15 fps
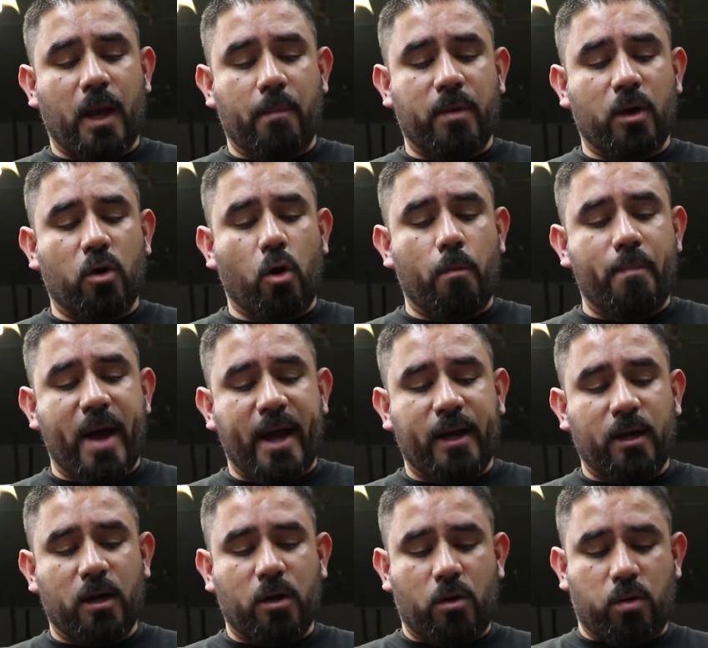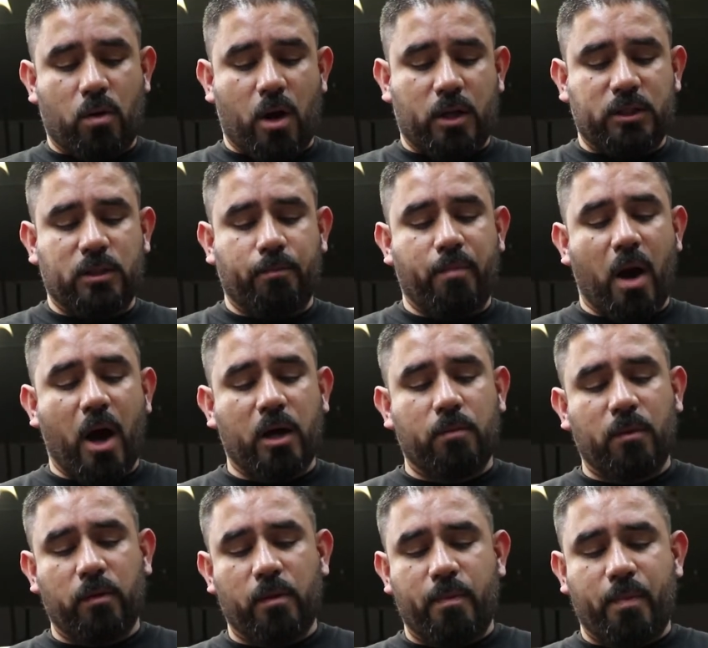I'm going to go back across the bottom
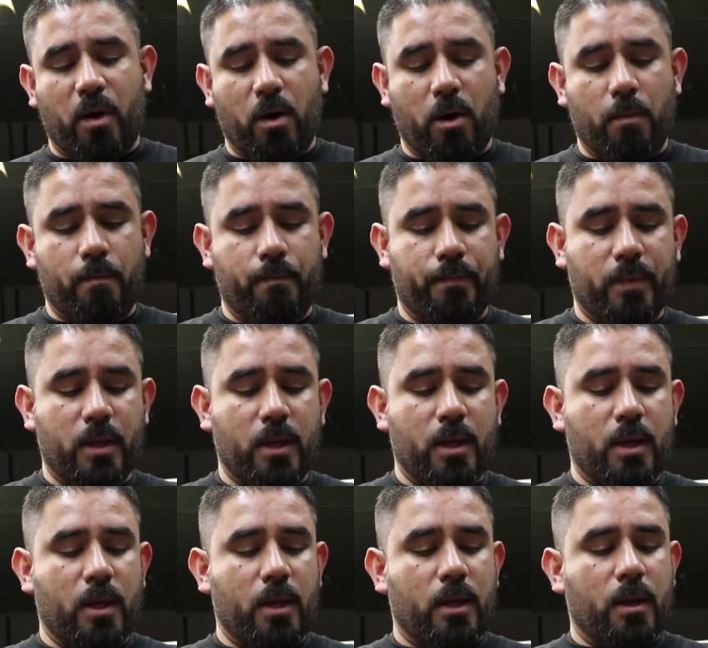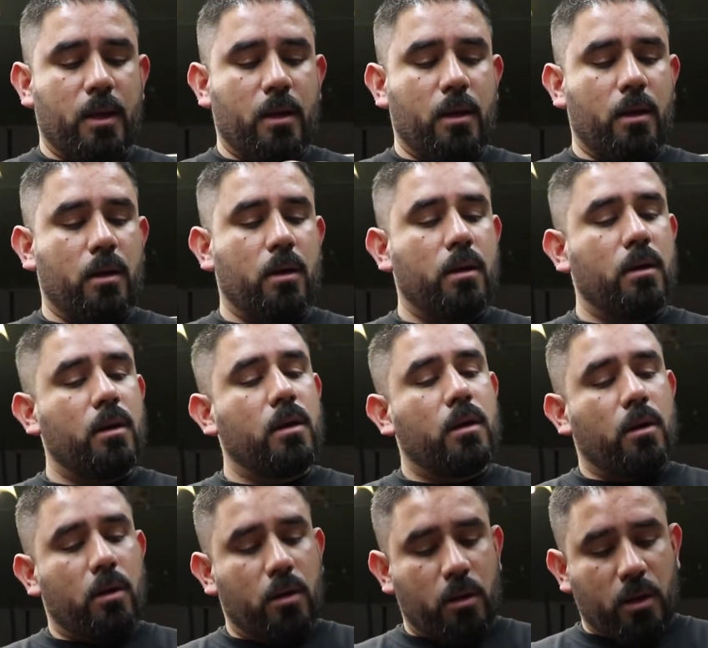of the palm,
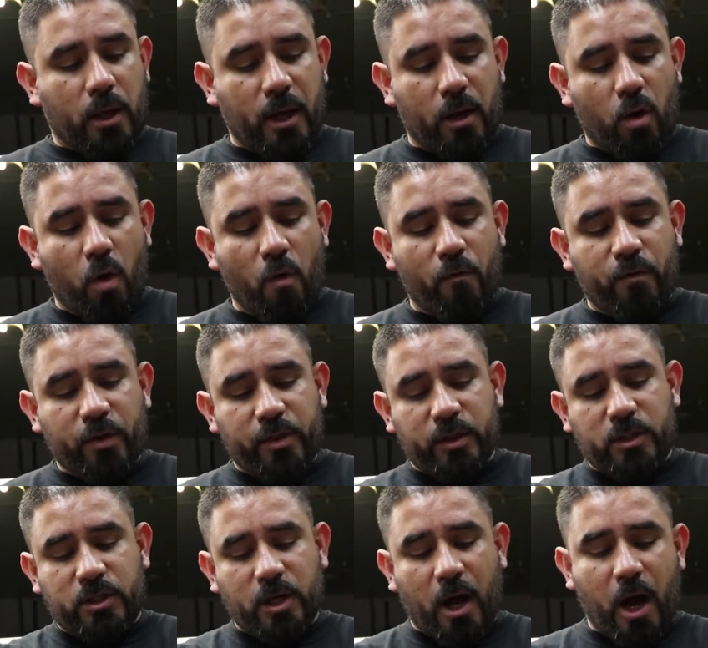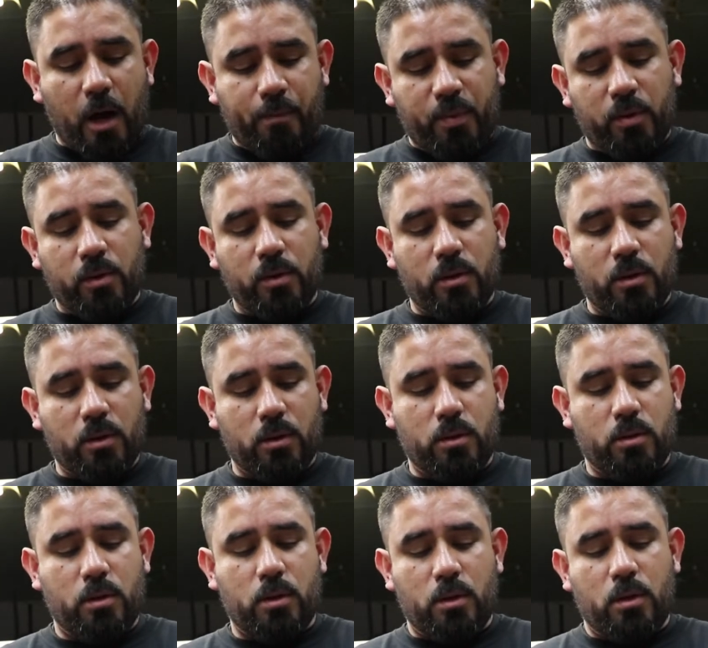okay, over the top
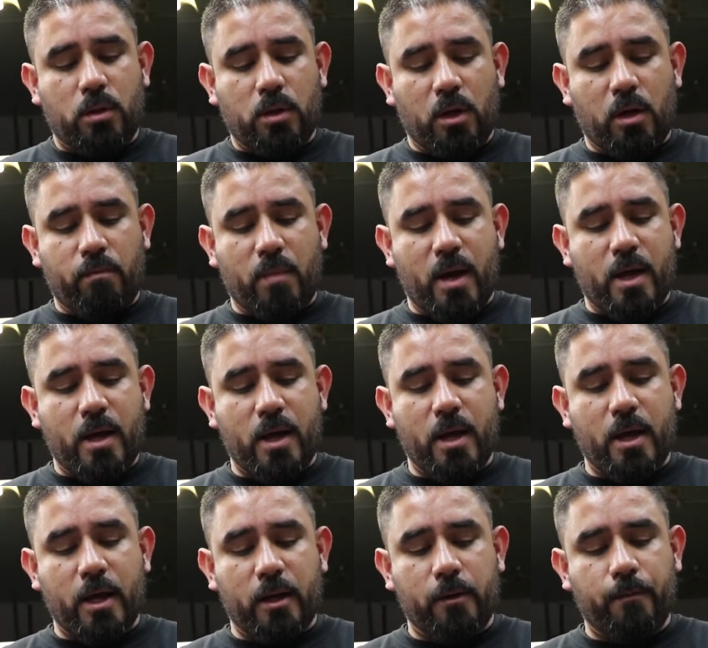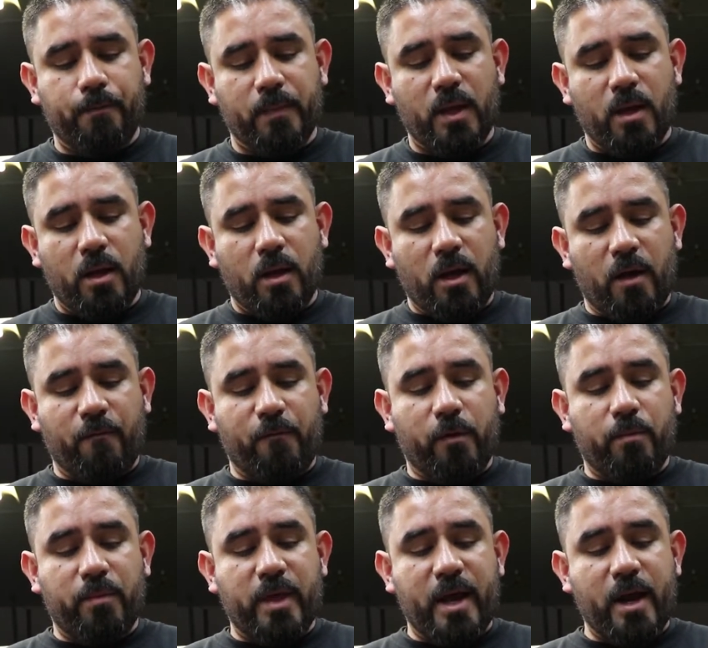of my hand, and
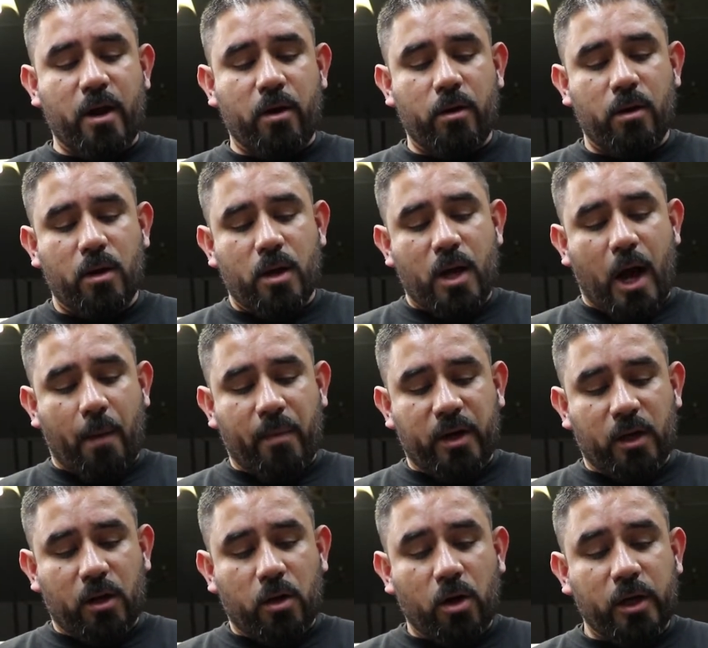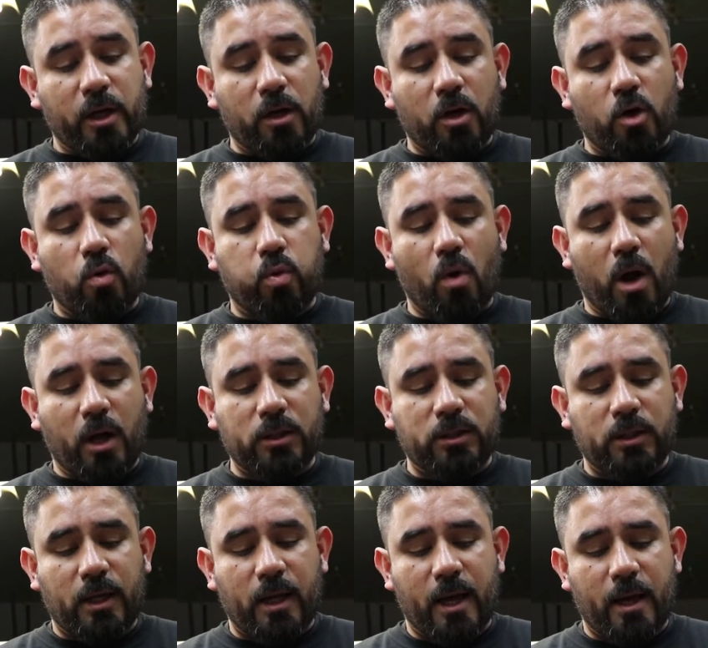from there I'm going to hook it across
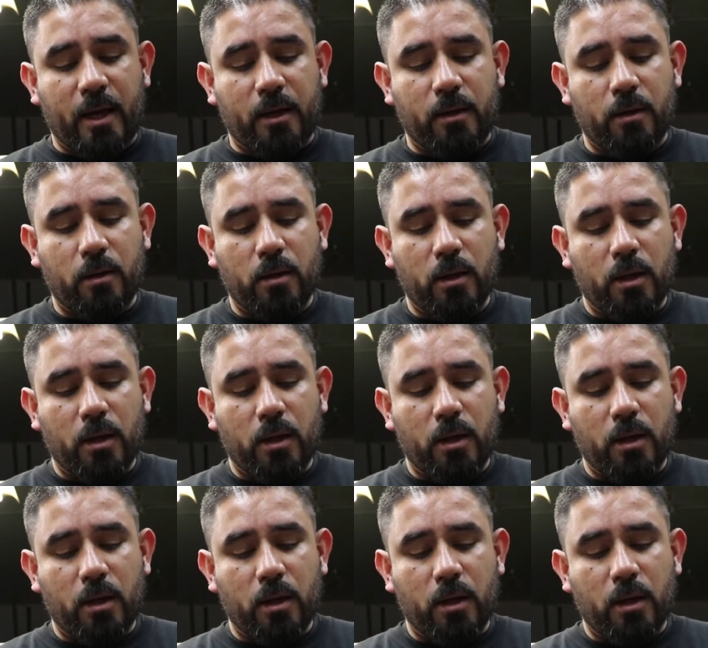the hand